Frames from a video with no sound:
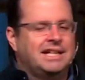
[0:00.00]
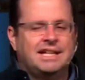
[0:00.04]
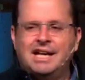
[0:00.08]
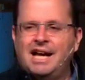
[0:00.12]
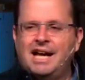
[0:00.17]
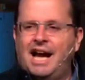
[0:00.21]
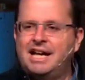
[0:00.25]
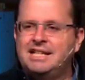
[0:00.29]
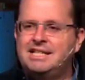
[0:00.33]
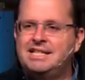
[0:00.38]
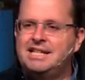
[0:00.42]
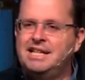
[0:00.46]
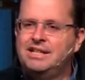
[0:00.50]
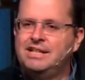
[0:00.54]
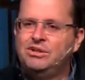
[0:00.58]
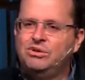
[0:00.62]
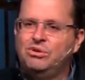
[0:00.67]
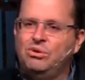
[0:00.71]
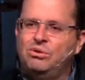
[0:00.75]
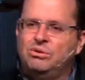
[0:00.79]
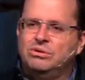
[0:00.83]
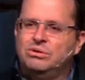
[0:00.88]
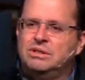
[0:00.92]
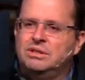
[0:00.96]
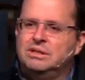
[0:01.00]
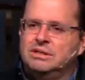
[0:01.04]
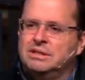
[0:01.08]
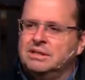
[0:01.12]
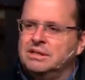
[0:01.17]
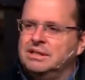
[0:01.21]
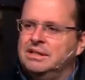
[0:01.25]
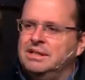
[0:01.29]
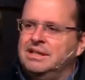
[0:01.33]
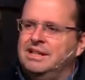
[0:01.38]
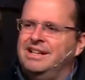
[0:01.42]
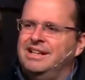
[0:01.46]
I said, Lord,
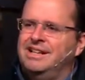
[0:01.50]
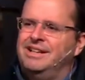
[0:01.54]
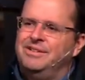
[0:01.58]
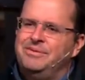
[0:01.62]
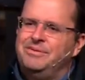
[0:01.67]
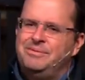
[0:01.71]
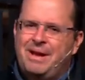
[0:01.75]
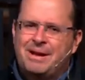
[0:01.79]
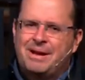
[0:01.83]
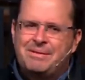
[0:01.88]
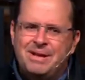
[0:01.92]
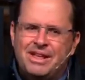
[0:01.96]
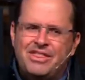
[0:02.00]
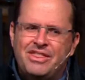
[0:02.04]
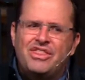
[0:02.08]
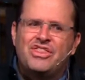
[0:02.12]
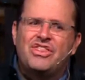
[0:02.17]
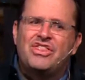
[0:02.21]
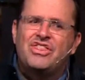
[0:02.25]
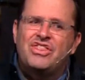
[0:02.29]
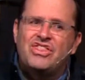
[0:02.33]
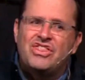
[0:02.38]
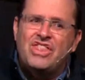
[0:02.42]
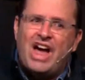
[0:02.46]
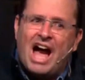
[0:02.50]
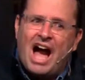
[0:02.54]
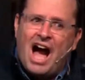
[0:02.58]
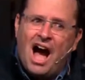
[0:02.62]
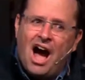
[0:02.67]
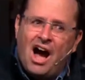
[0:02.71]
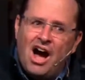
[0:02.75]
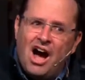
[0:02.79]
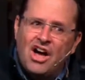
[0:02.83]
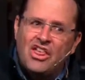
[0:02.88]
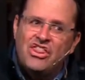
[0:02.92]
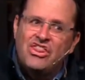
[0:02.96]
maybe
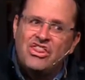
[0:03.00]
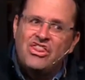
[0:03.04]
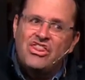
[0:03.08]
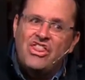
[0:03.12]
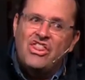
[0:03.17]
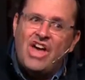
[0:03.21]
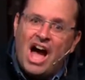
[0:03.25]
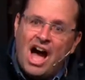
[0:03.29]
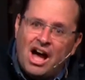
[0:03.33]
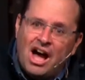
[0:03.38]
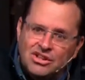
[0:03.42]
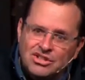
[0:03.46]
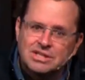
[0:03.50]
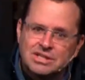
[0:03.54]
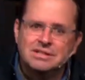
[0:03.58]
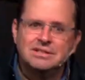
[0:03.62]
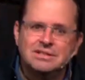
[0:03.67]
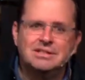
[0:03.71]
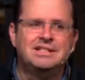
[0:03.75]
1,000?